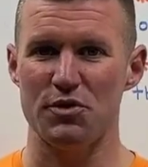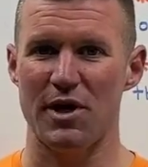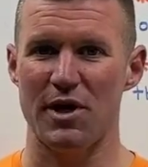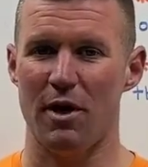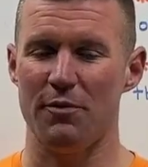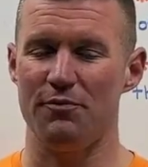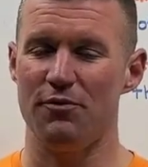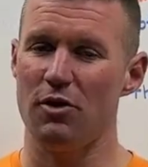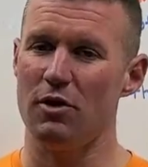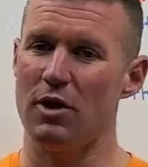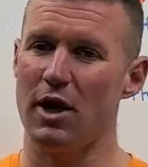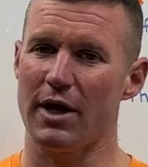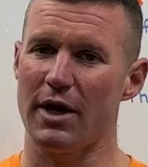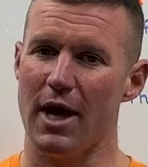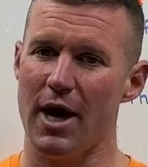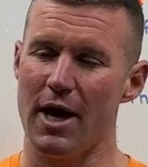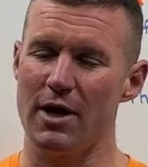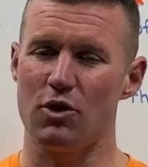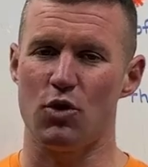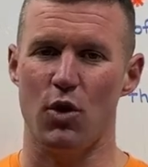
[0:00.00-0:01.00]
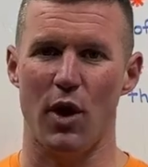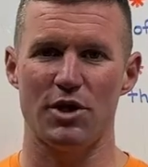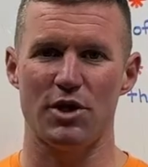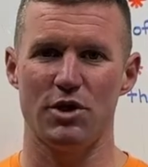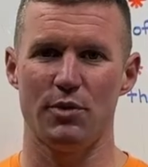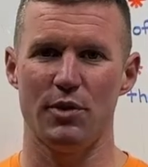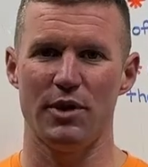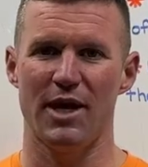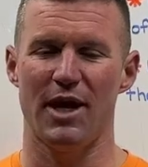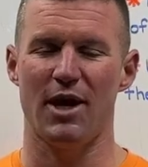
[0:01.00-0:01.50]
helpful. Again, question
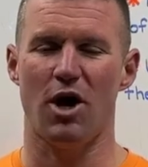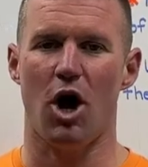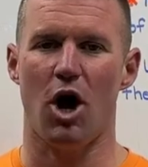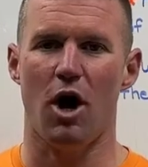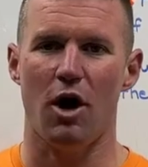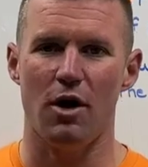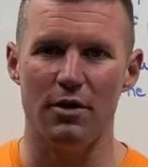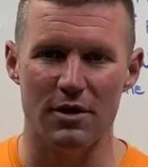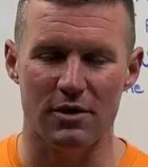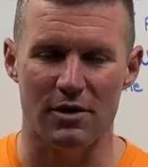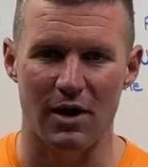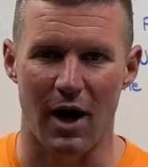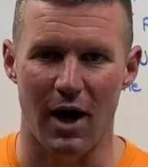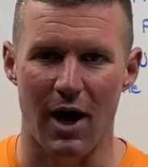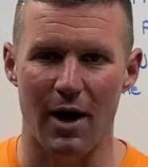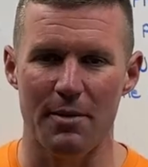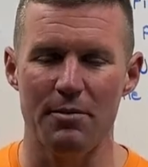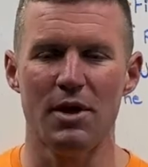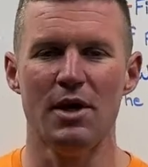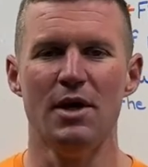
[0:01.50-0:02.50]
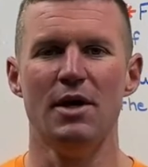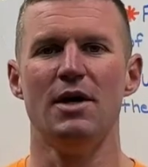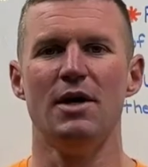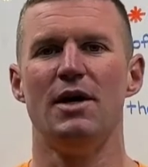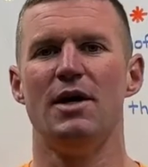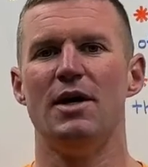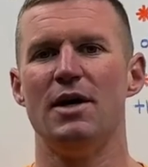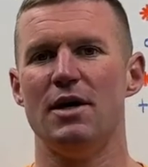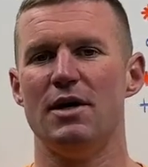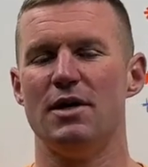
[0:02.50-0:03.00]
we get all the time
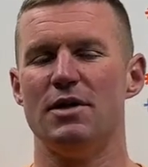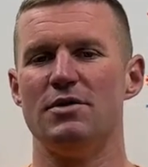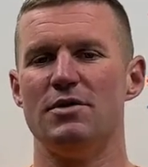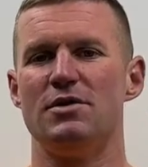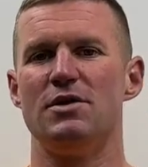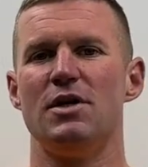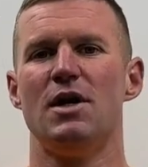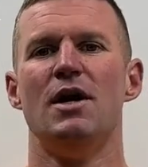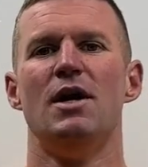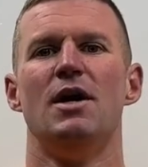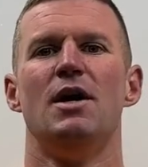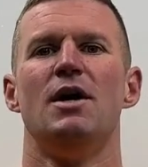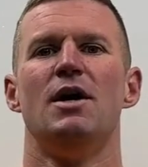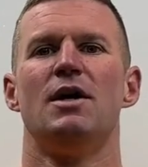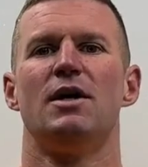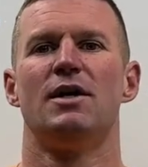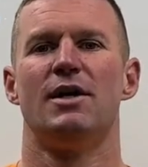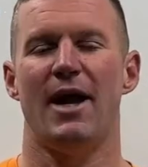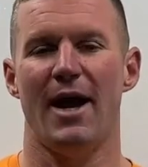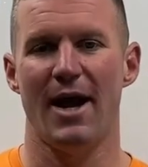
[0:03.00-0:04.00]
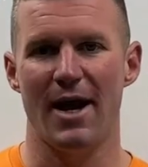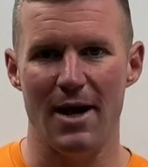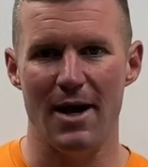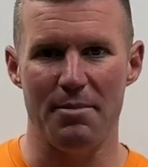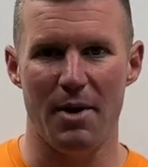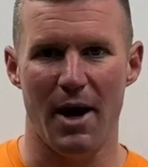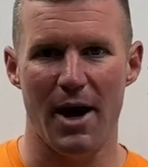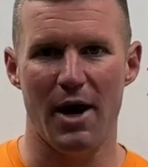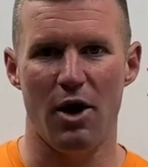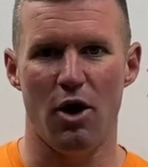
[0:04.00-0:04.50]
is, can I
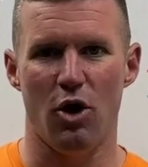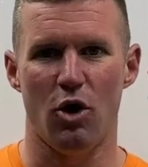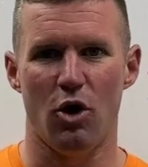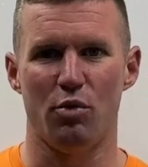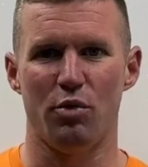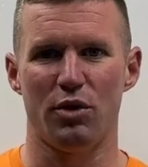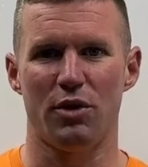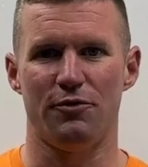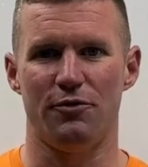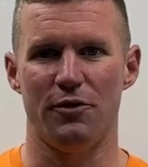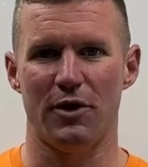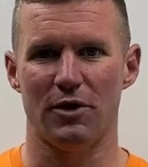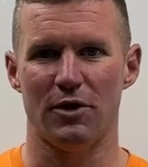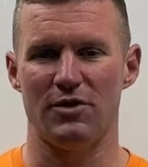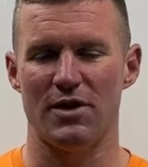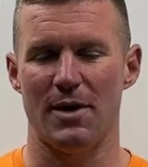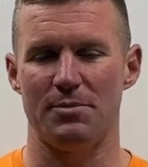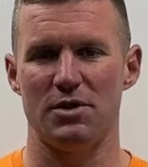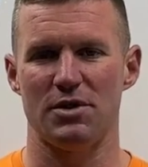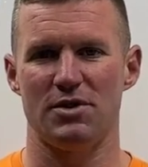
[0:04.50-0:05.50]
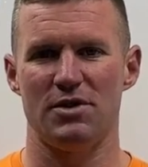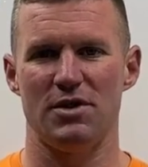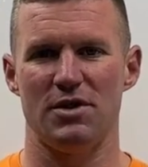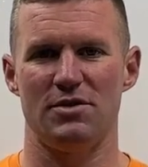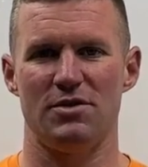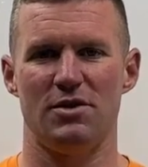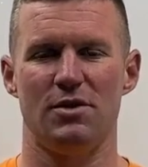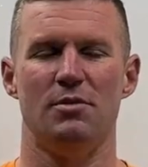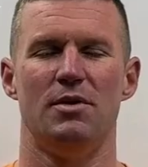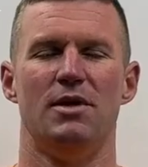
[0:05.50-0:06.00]
buy a home with a failed septic
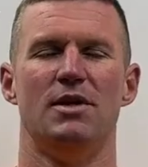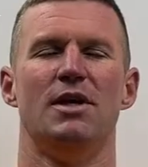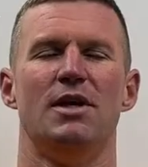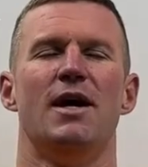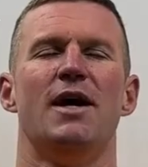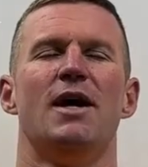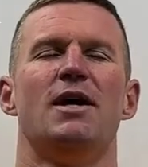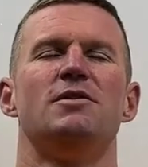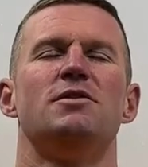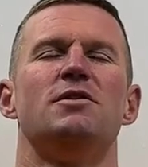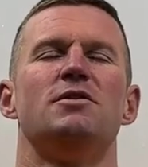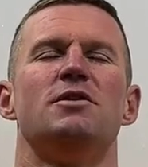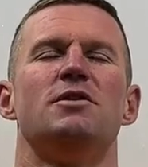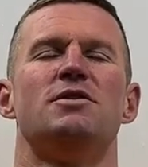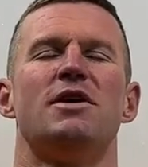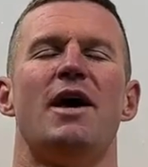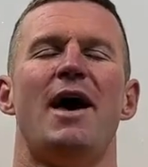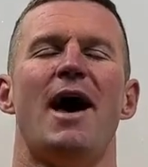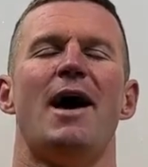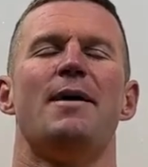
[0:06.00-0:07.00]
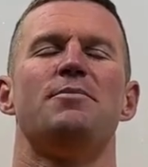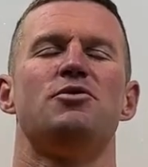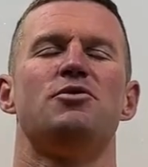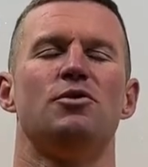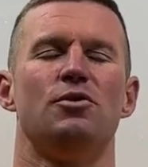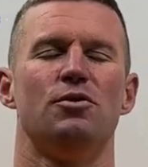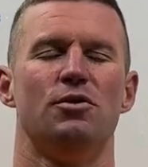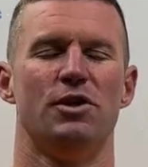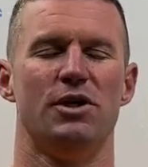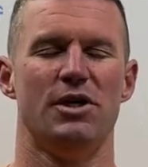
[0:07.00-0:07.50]
system? And the answer is
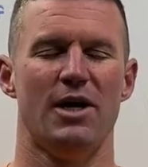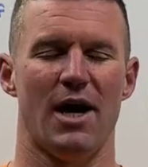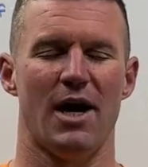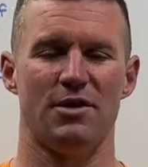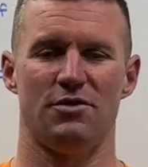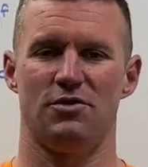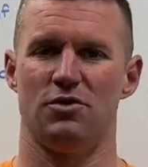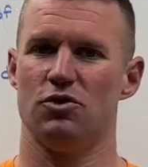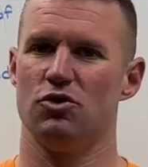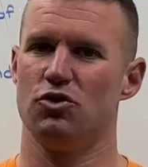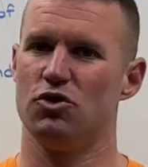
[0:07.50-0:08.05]
absolutely yes.